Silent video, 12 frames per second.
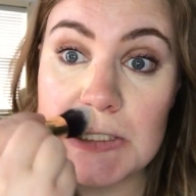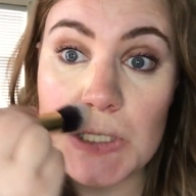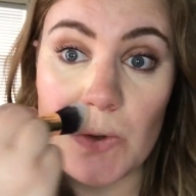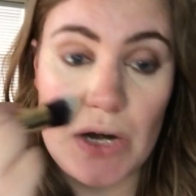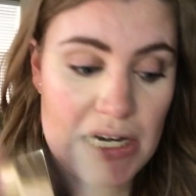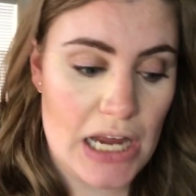
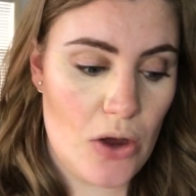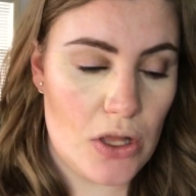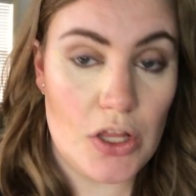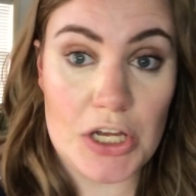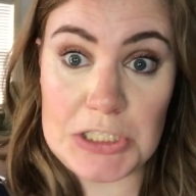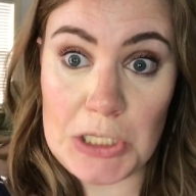So right now it
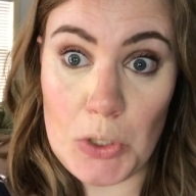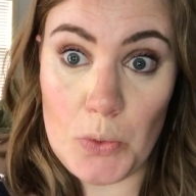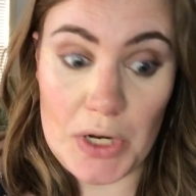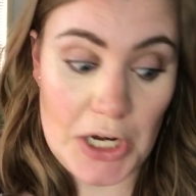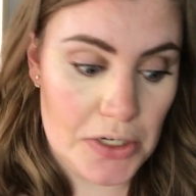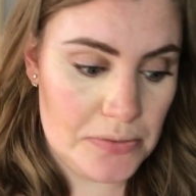looks a little
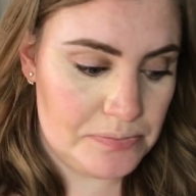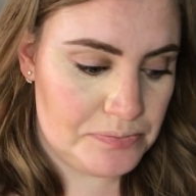weird,